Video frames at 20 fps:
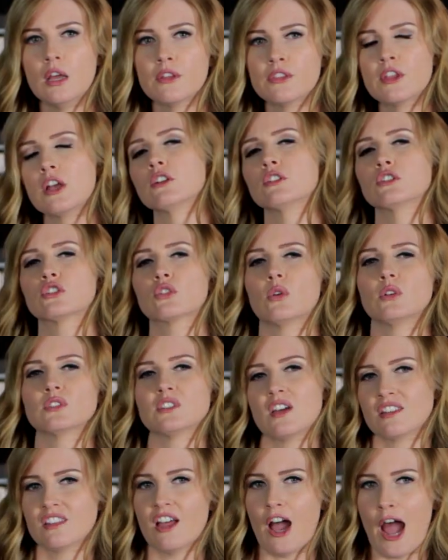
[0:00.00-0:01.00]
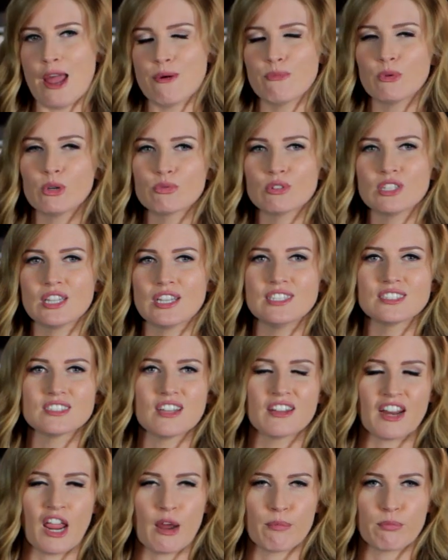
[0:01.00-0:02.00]
The Elder Scrolls Online will release
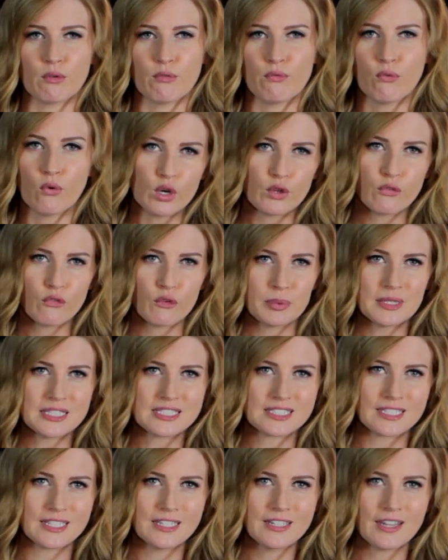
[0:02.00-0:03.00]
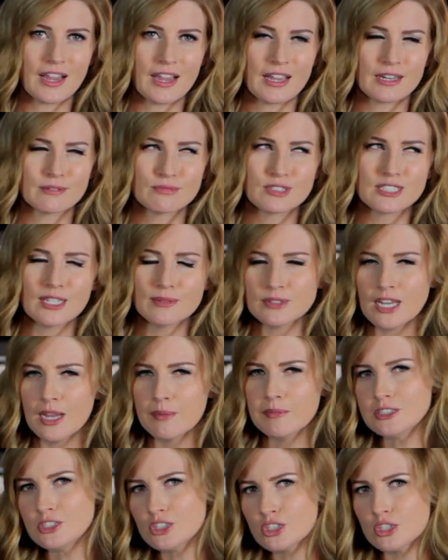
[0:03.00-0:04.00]
on April 4th for PC and
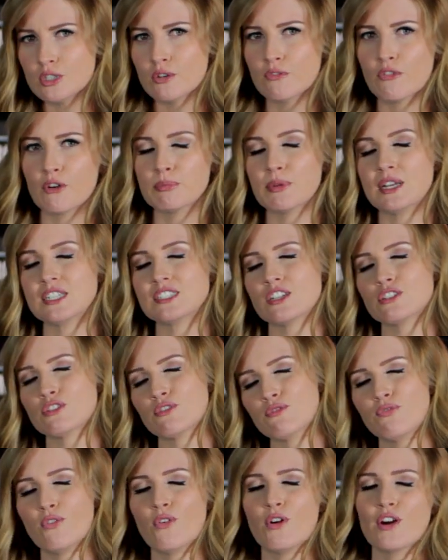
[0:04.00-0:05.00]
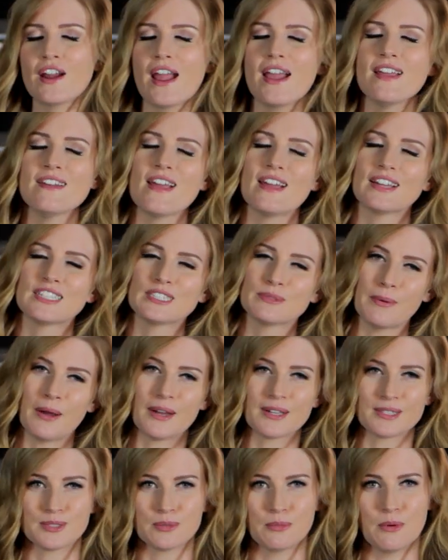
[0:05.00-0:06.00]
sometime in June for PlayStation 4 and
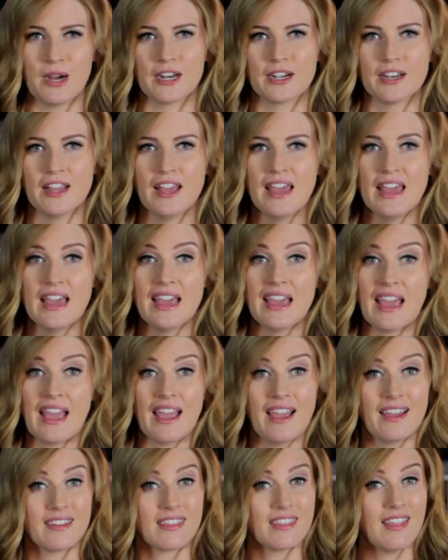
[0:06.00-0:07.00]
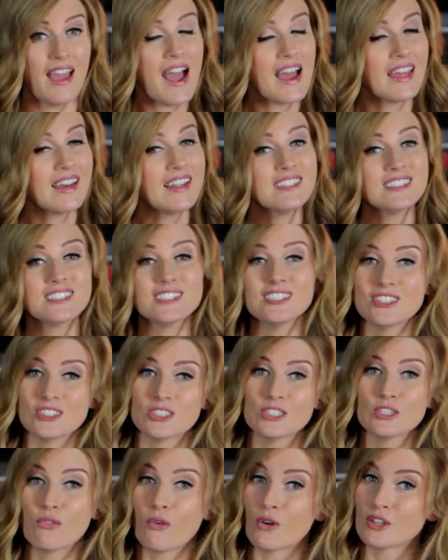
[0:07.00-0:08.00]
Xbox One. And that is the
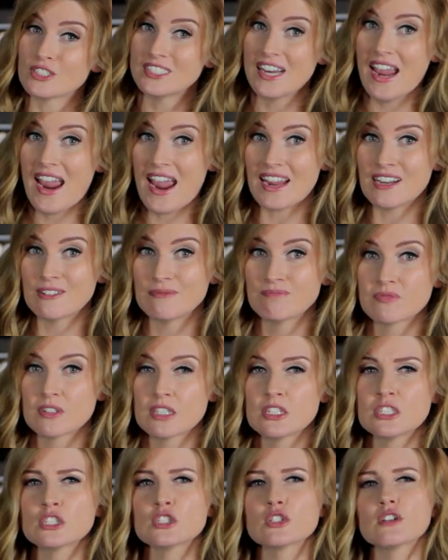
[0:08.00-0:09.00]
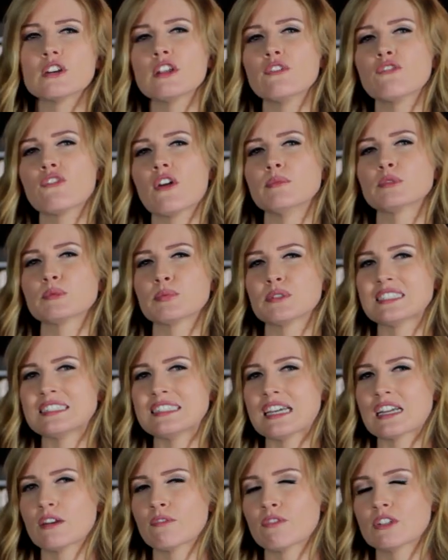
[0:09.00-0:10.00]
news for today. Does 30 frames per
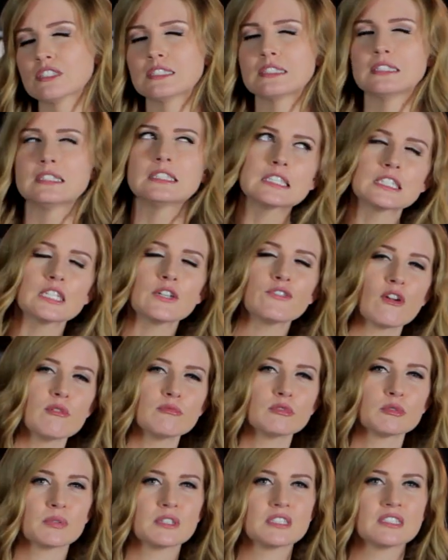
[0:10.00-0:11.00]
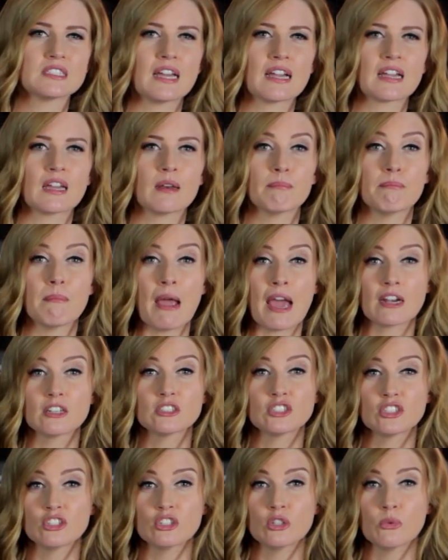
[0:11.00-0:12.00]
second versus 60 frames per second matter
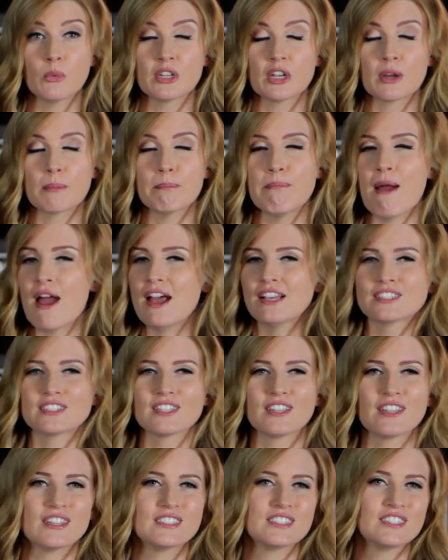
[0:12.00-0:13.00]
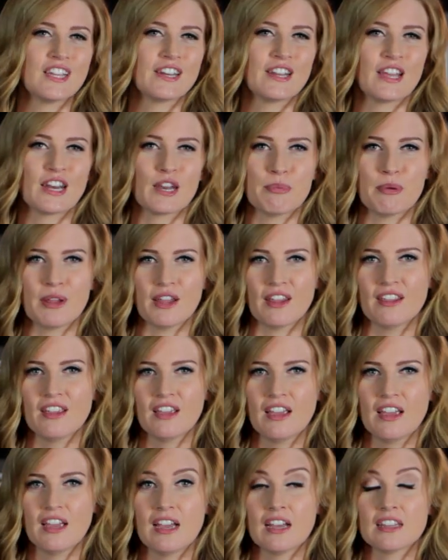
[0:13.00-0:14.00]
to you when you're basking in 1080p?
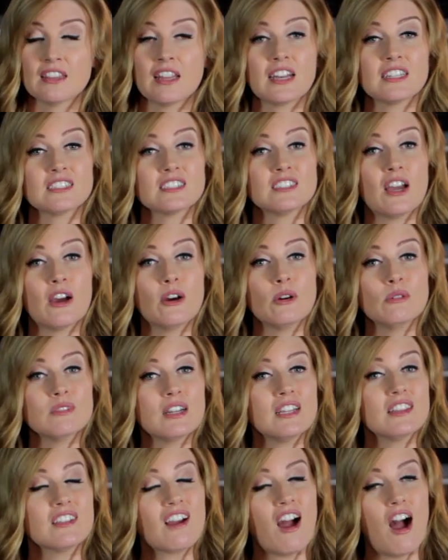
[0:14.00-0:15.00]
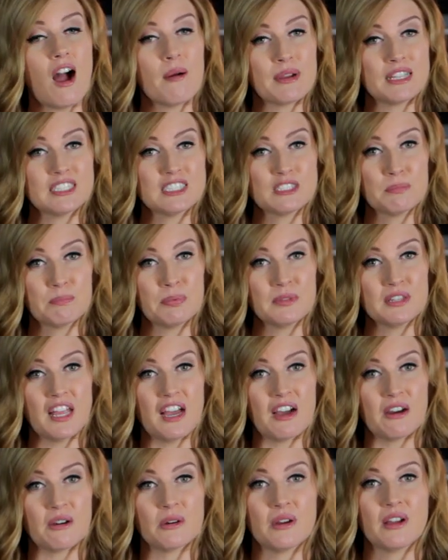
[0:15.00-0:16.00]
Let us know in the comments
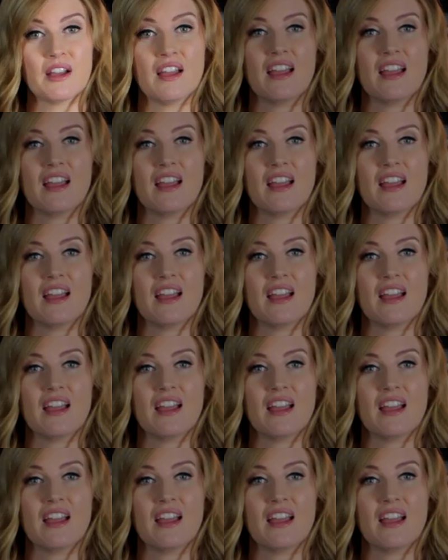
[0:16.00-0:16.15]
below.